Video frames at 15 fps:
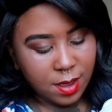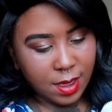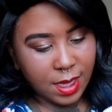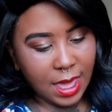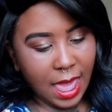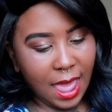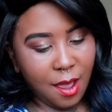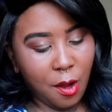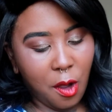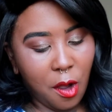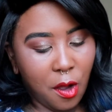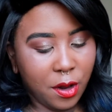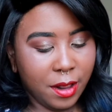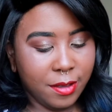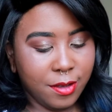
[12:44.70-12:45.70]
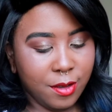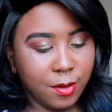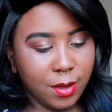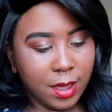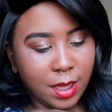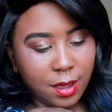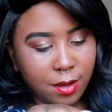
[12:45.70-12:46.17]
Yeah, oh, that's
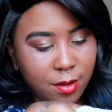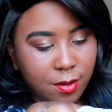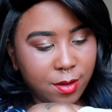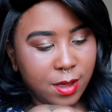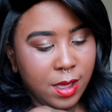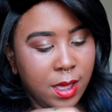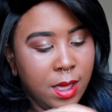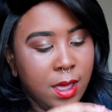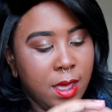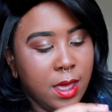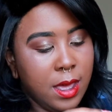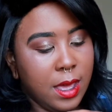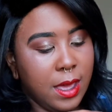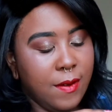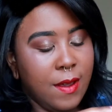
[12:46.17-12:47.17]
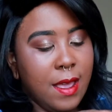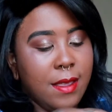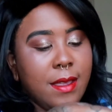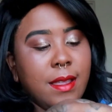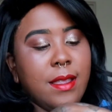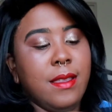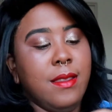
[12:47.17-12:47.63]
so cute. It even
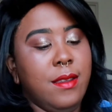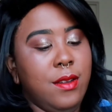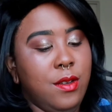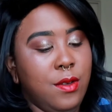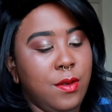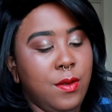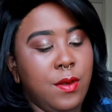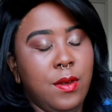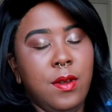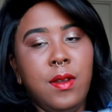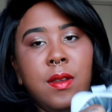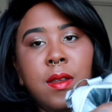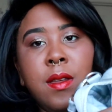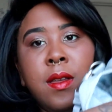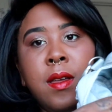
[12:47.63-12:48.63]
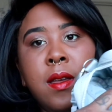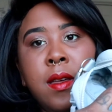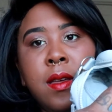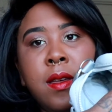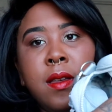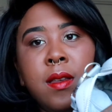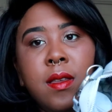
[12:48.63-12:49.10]
has like this little
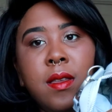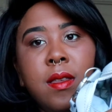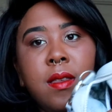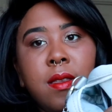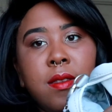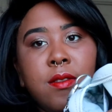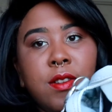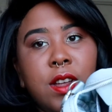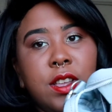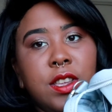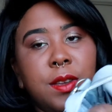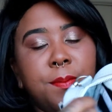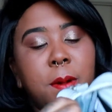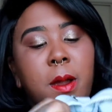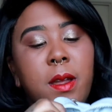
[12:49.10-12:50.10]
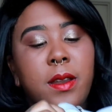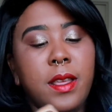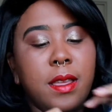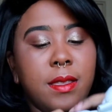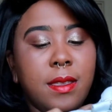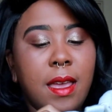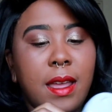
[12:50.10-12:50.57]
stretchy part on
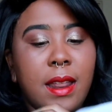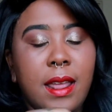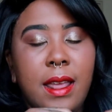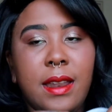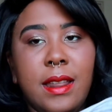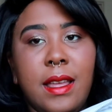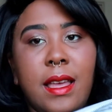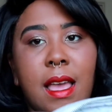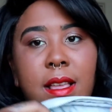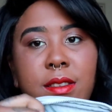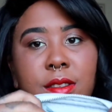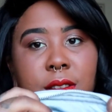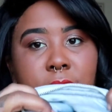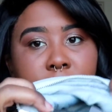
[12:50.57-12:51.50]
the inside and actually a